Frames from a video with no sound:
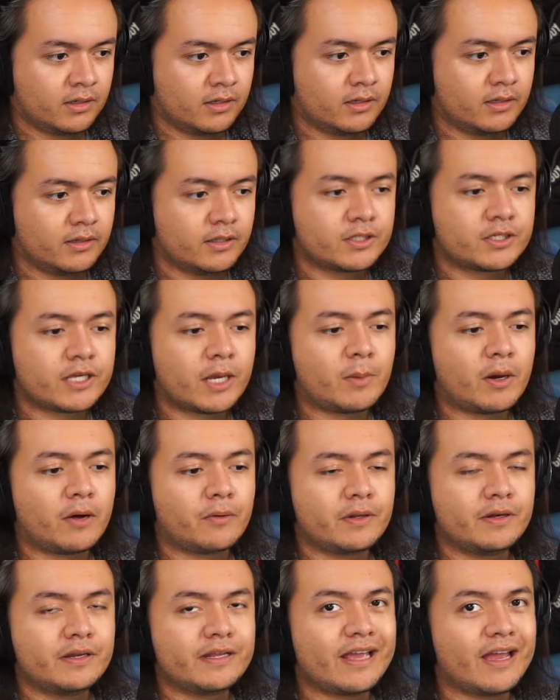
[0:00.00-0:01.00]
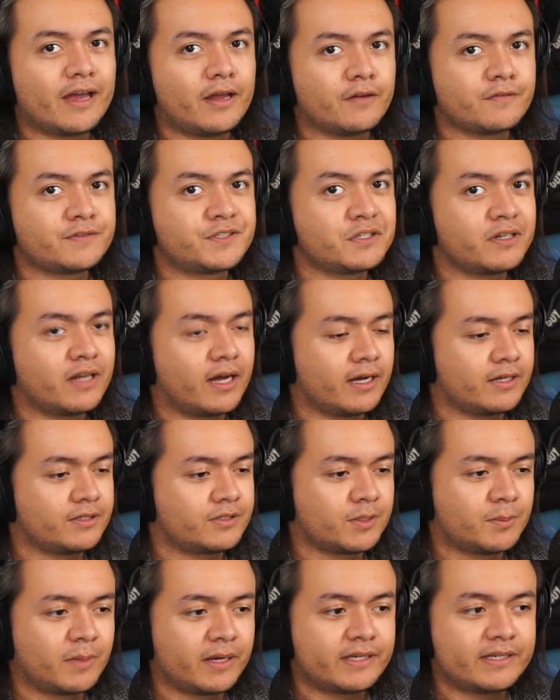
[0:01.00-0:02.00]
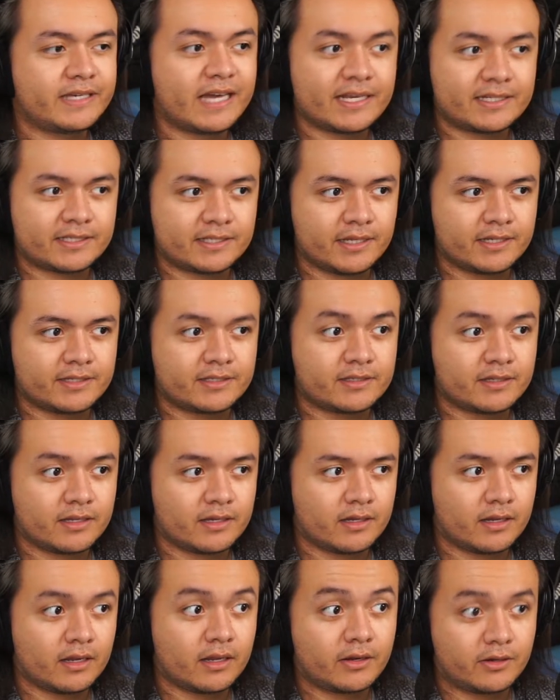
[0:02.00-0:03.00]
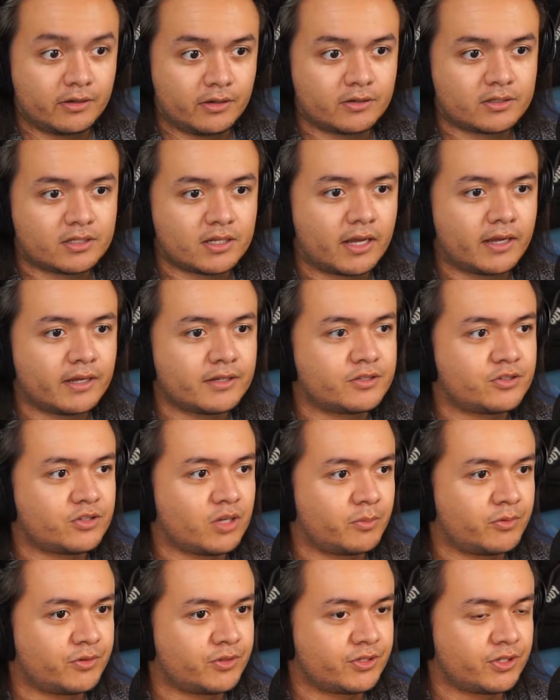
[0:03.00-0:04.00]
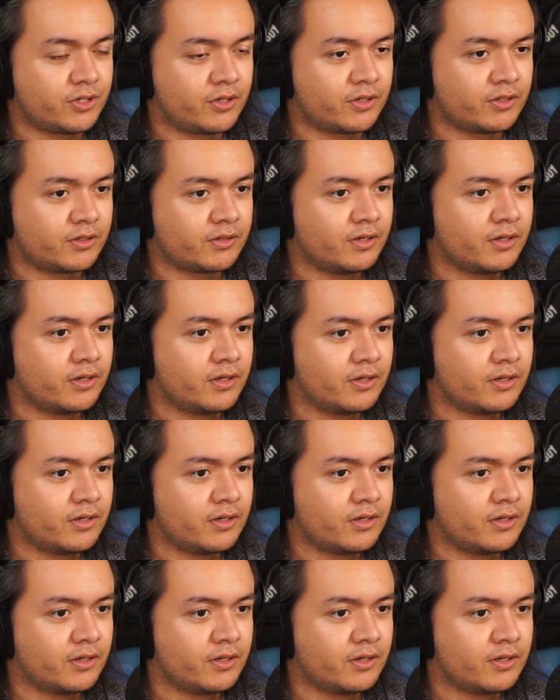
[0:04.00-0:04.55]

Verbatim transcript: This came out in the end of July, so my guess is, uh, and it looks like a summer song